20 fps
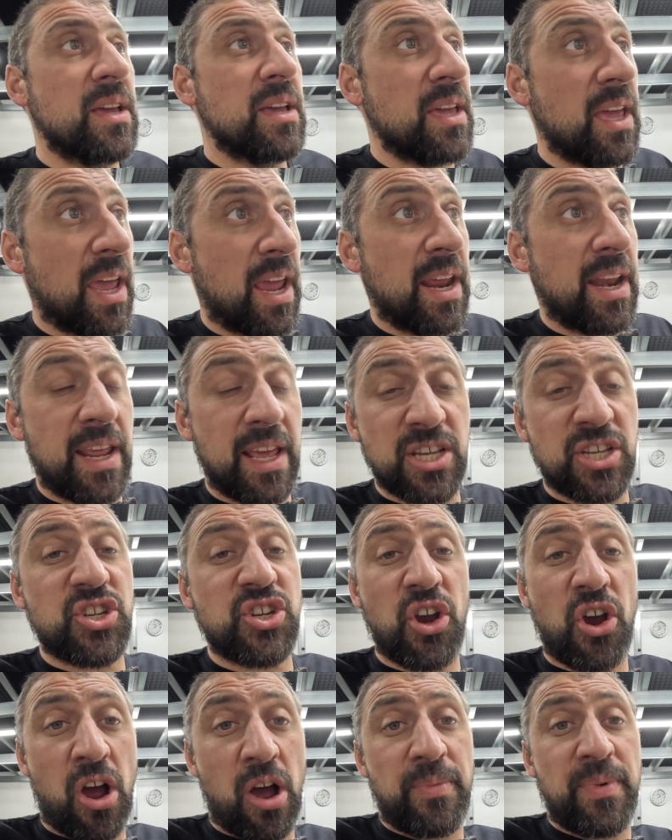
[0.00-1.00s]
It is
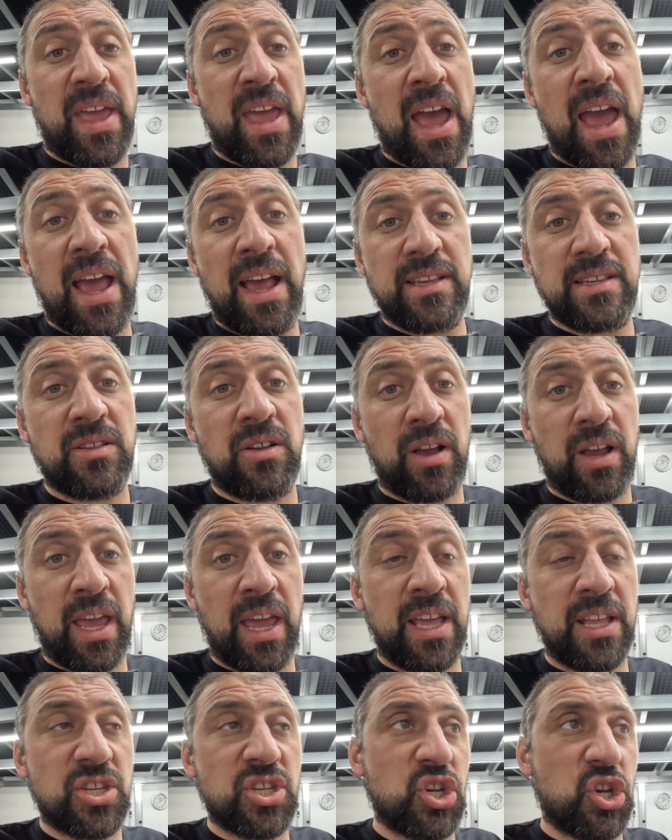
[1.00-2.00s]
choppy as, like
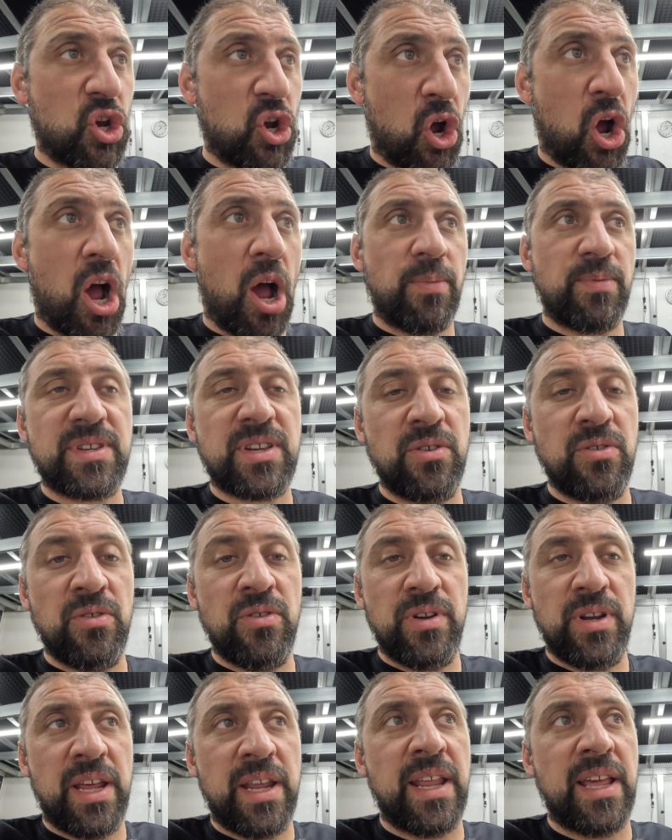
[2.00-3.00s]
it chops
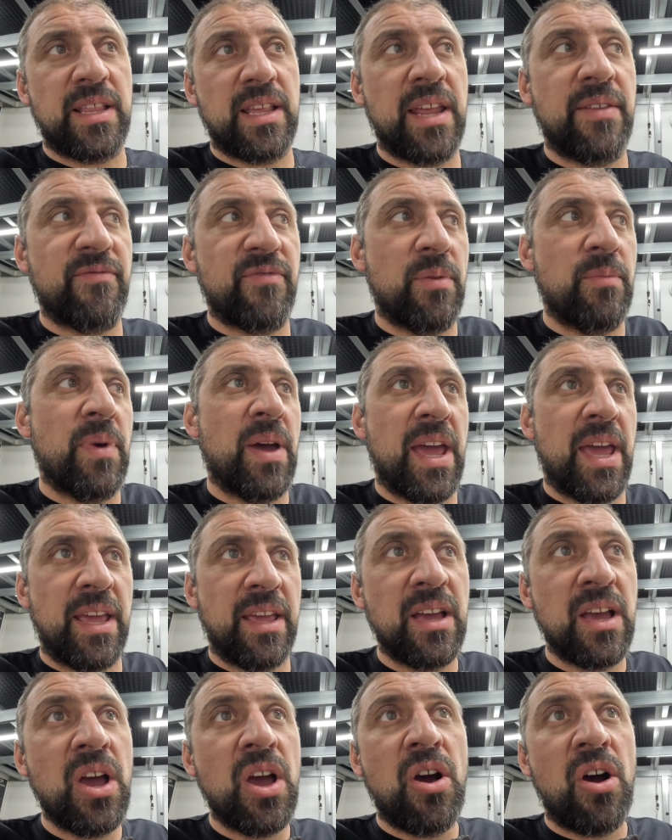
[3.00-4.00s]
good. And for
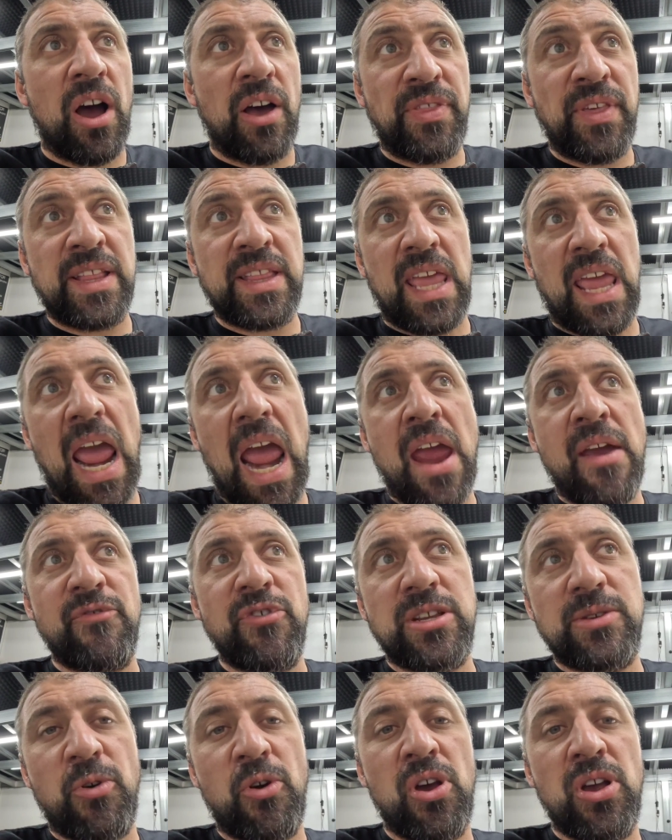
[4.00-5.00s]
me, I think the
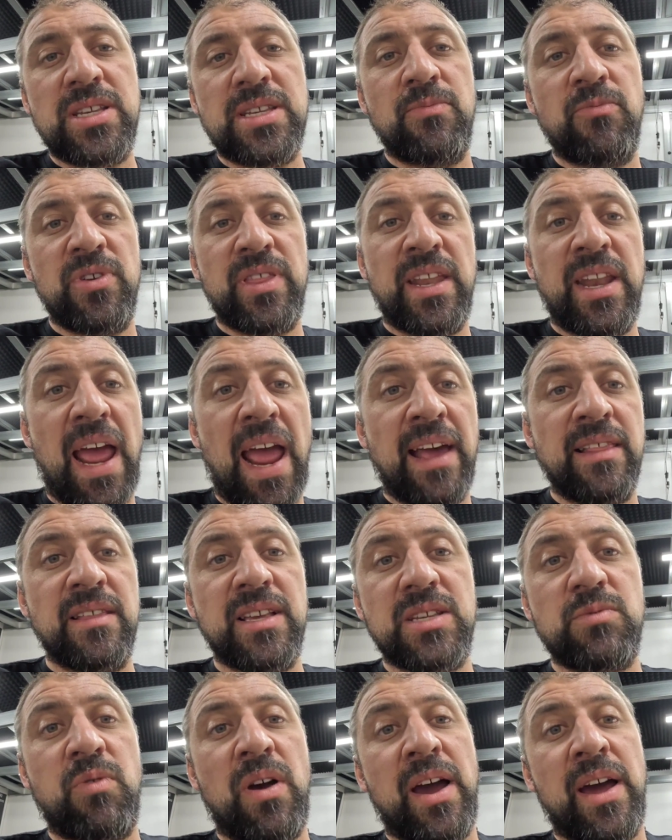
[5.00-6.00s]
average person with an
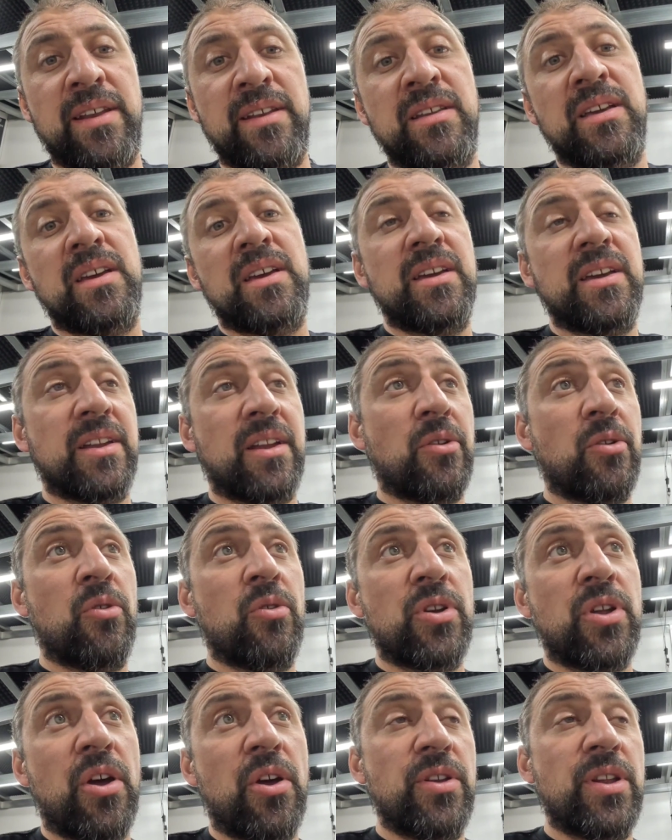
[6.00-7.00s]
LS1 in an
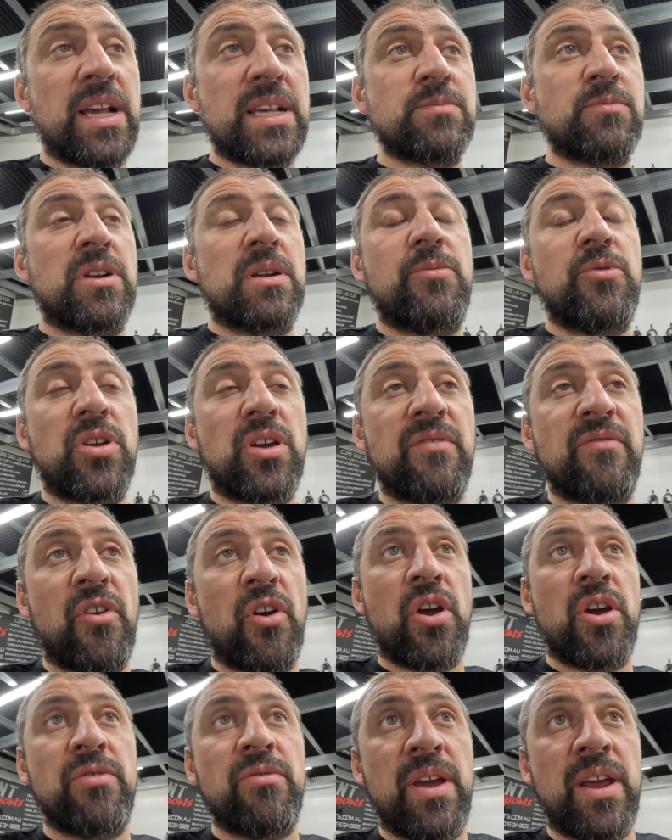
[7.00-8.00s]
auto who doesn't want to put a
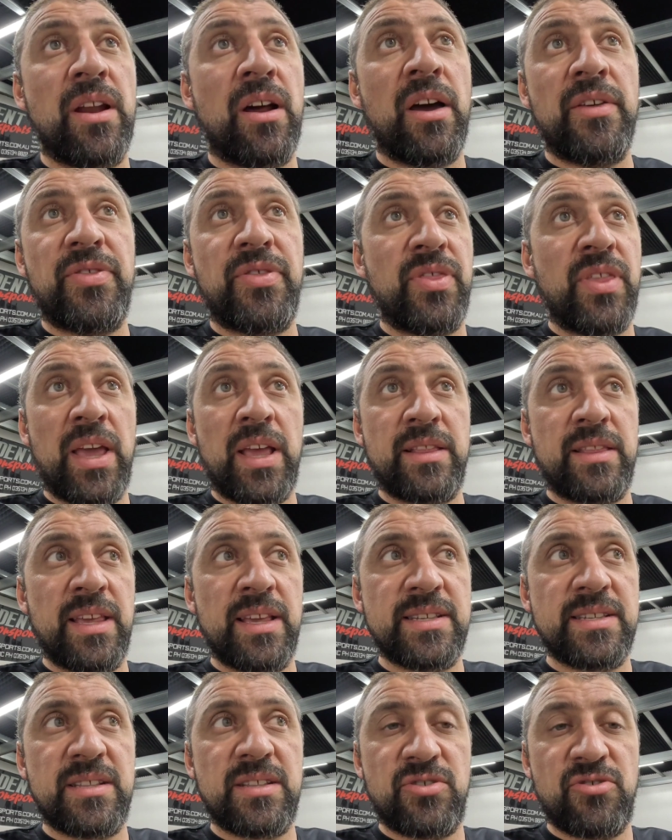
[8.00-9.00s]
converter in, I think
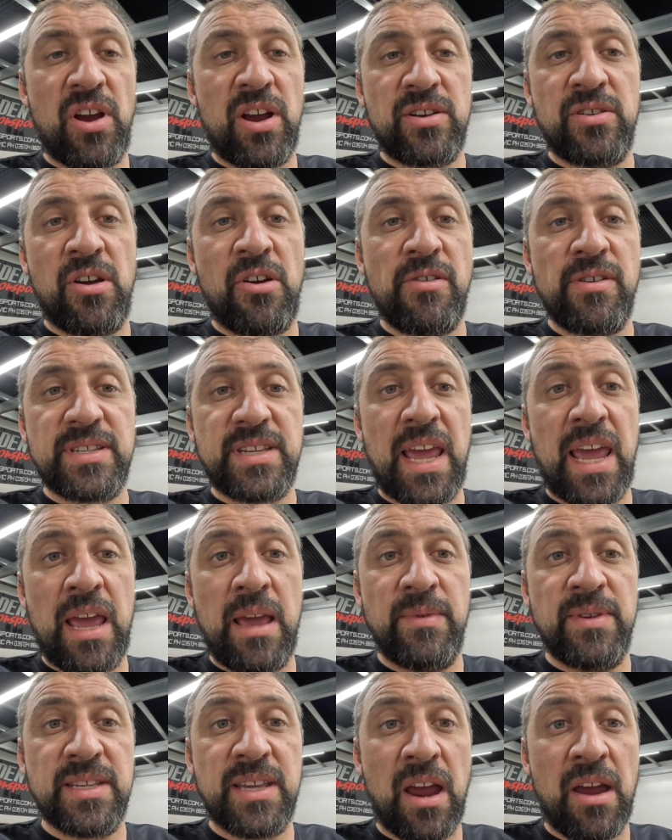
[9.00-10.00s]
this Truck Norris
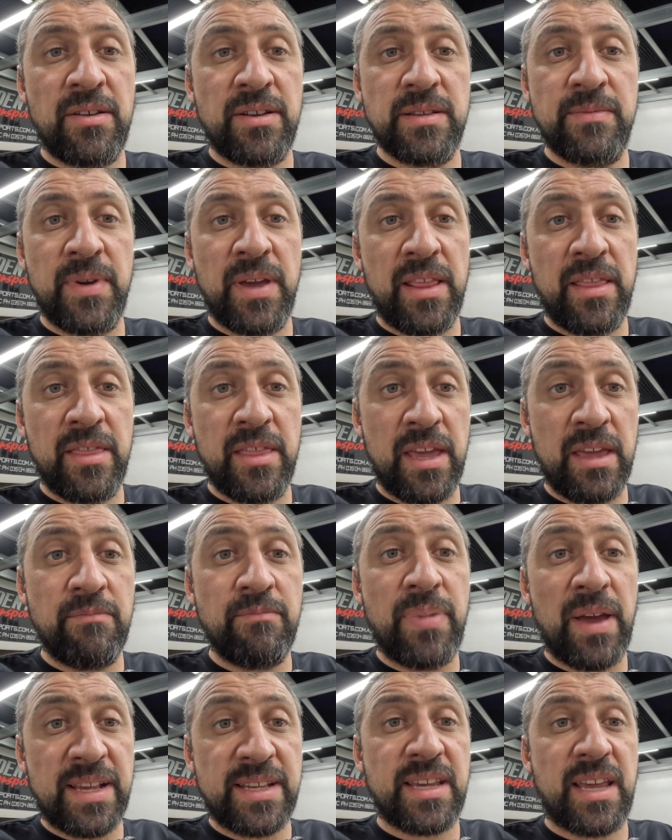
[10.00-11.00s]
cam is going to be the
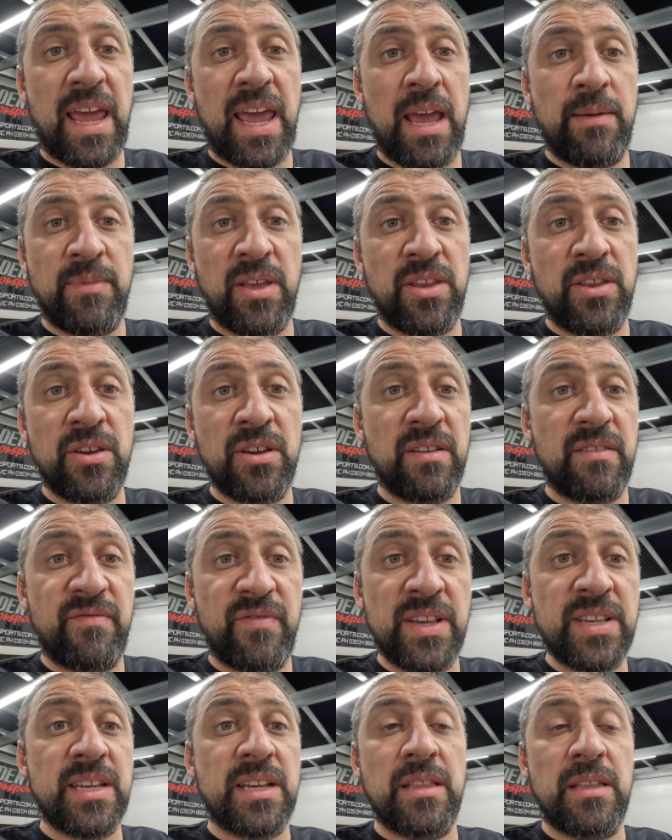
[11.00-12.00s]
best cam that you could
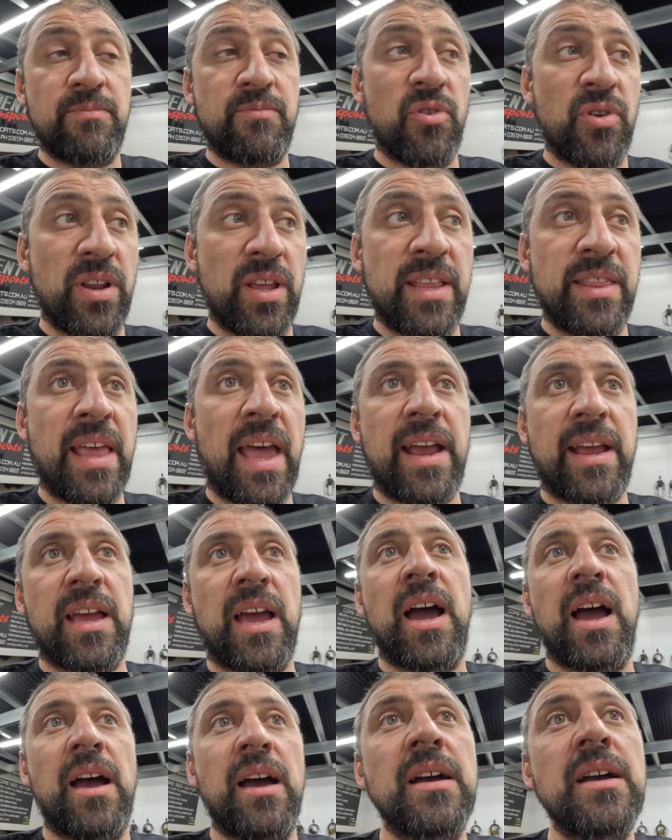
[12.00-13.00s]
physically put in that
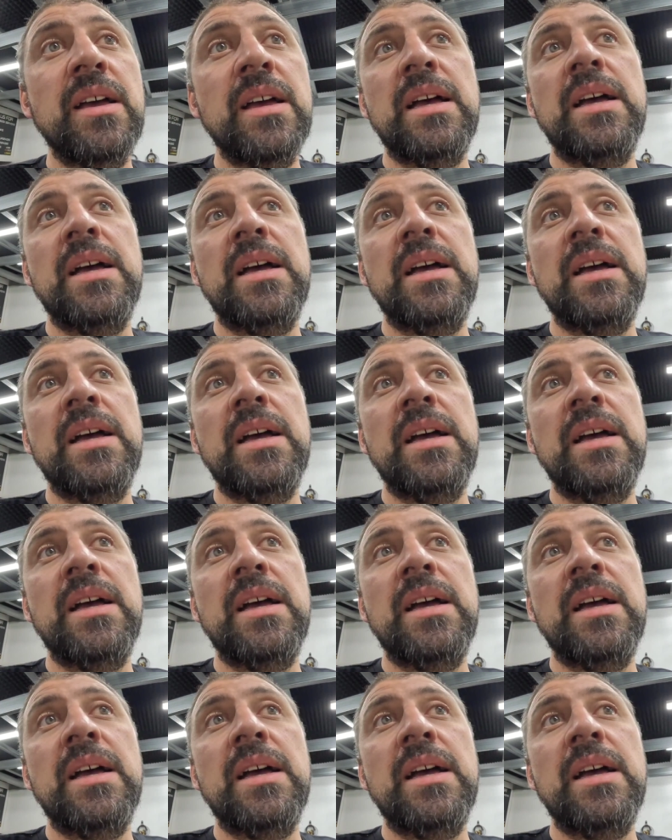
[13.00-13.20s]
car.